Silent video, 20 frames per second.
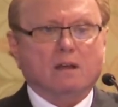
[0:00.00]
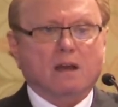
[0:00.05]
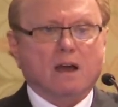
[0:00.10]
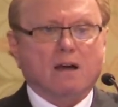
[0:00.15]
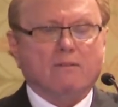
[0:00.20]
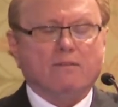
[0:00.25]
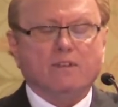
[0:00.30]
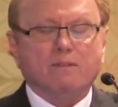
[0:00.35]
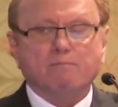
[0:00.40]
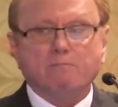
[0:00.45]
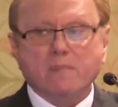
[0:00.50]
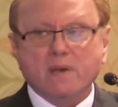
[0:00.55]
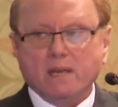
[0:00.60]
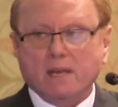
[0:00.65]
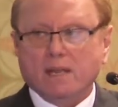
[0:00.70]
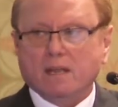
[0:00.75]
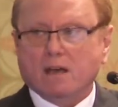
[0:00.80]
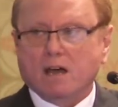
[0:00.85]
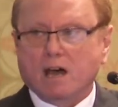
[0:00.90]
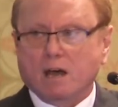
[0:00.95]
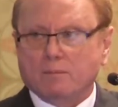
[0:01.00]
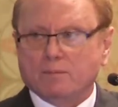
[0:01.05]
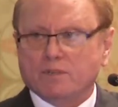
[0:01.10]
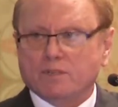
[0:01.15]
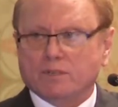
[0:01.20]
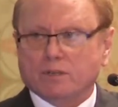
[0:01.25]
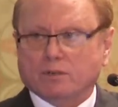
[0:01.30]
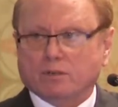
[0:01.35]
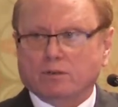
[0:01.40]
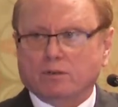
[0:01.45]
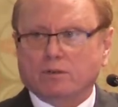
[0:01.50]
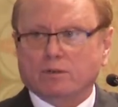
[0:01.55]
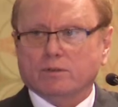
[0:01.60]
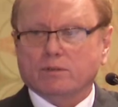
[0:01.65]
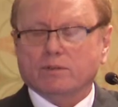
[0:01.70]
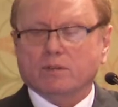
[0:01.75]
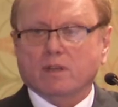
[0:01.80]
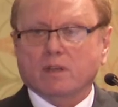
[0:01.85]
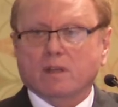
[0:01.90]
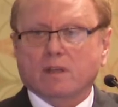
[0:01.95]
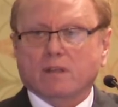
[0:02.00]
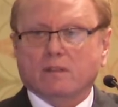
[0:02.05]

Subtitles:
of the many obstacles